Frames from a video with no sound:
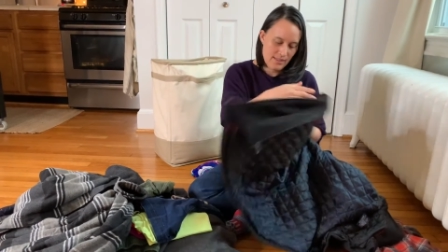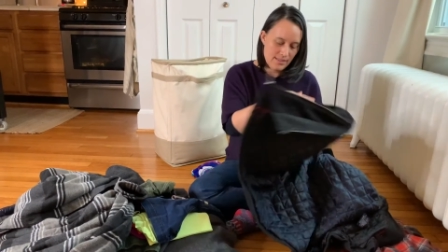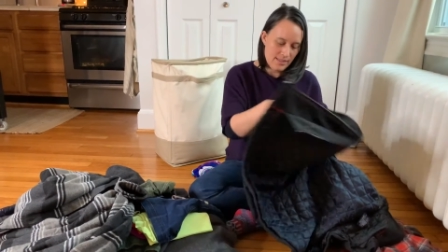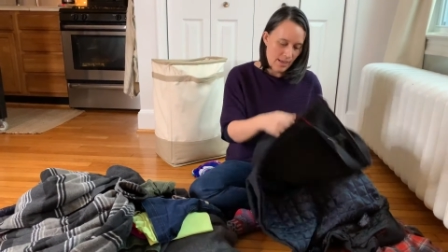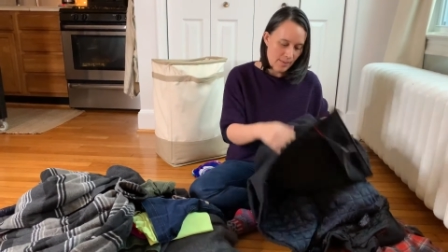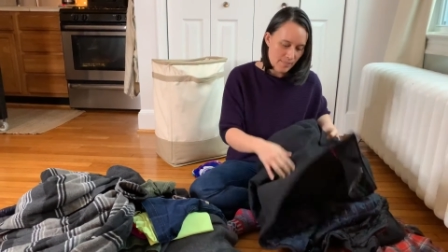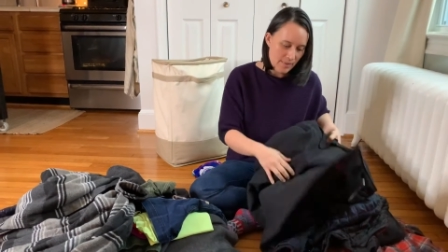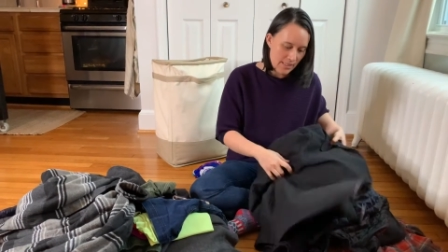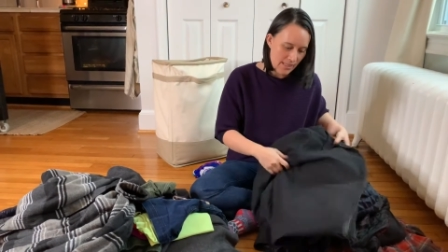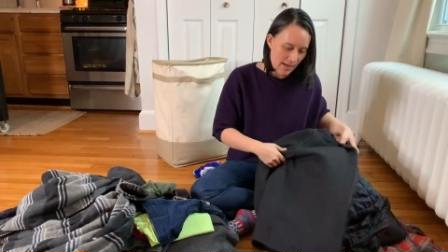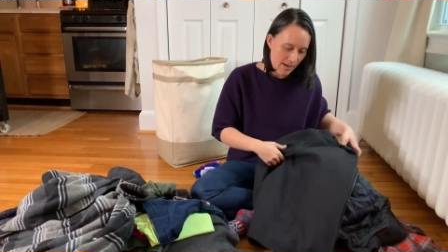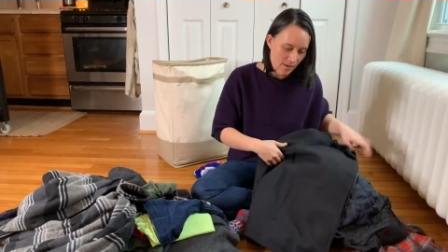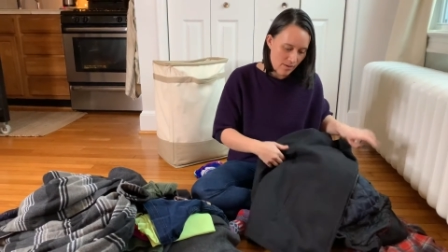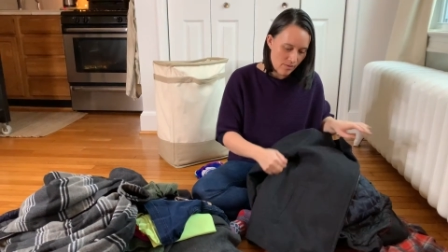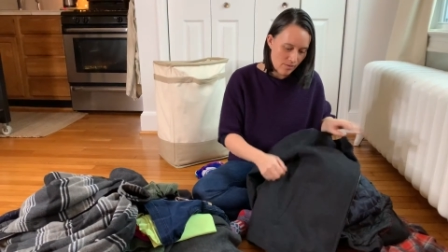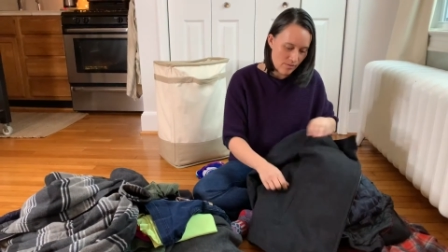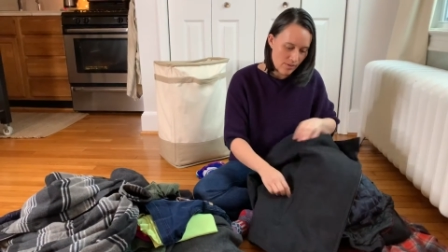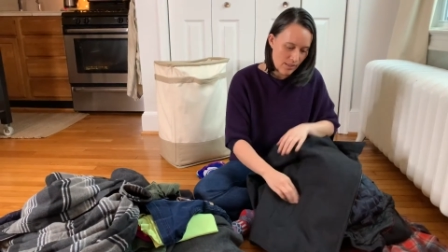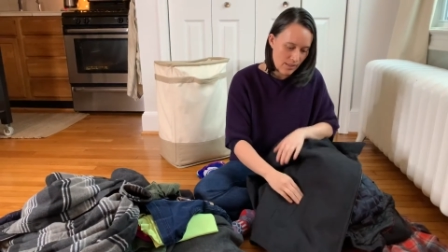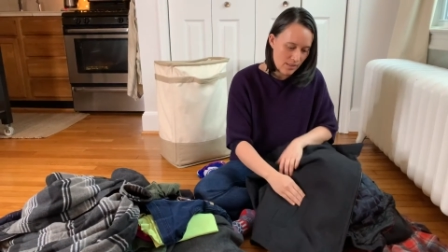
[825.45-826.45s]
emptied
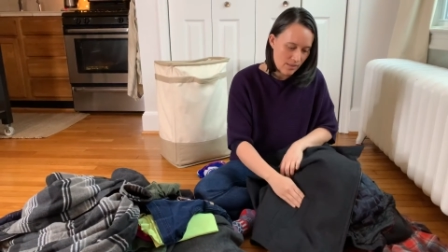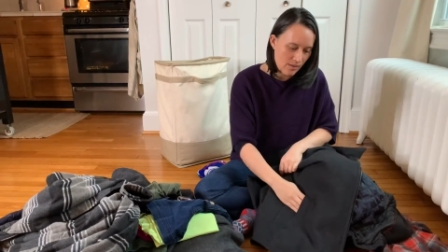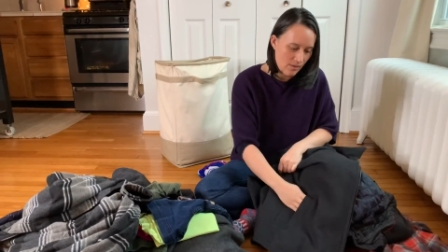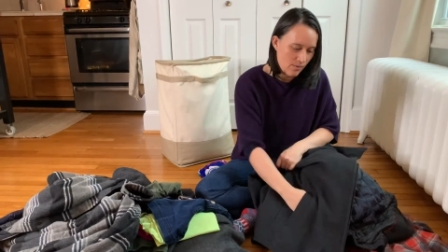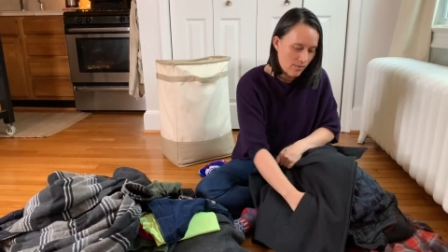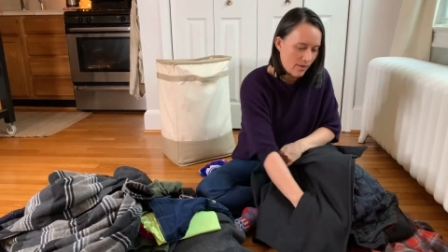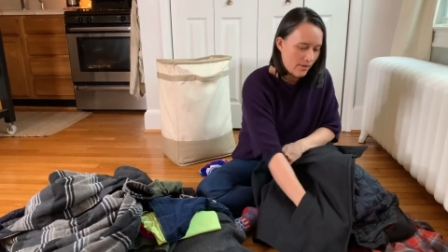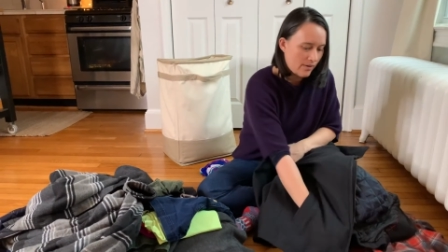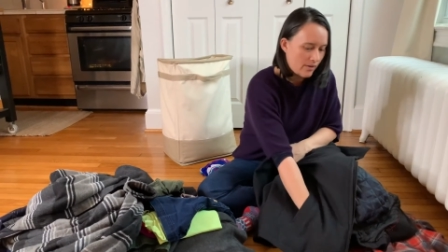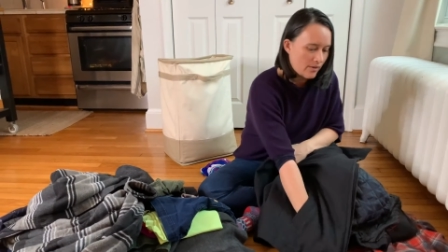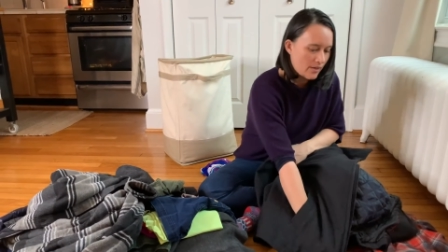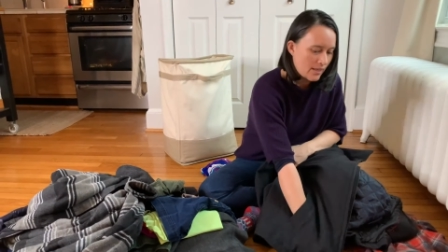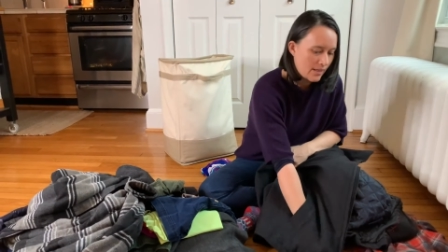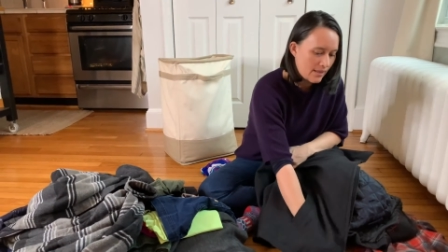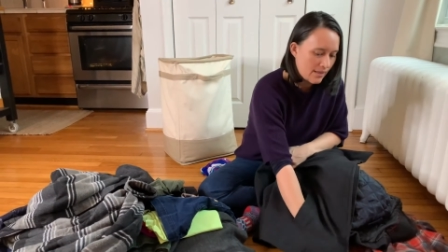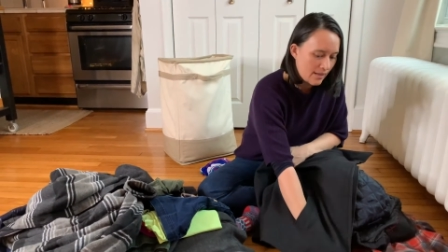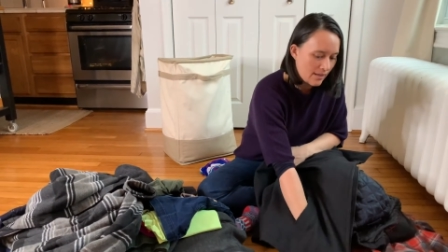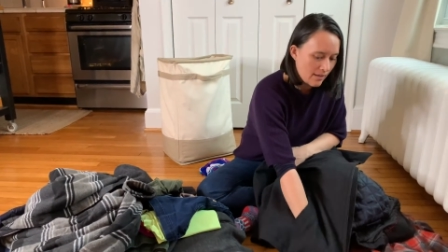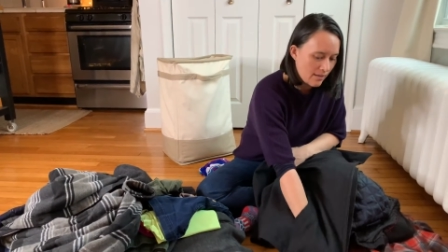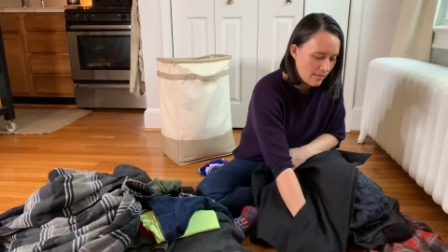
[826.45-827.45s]
out, right? No longer in
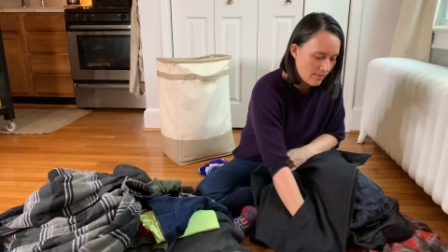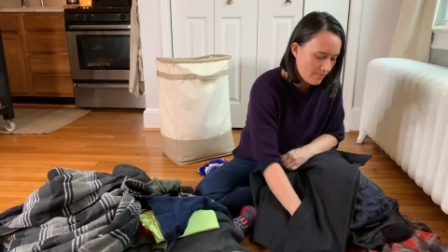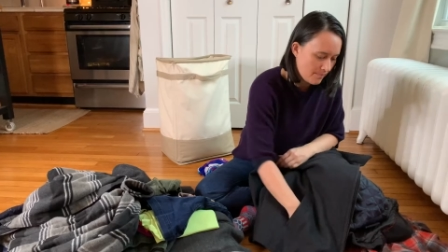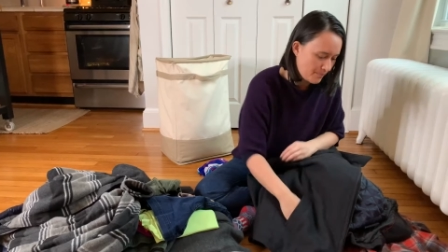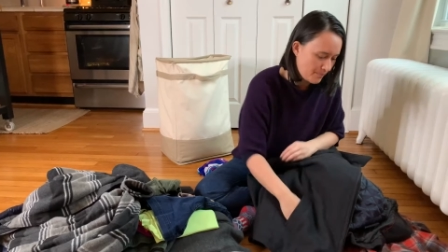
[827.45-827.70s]
there.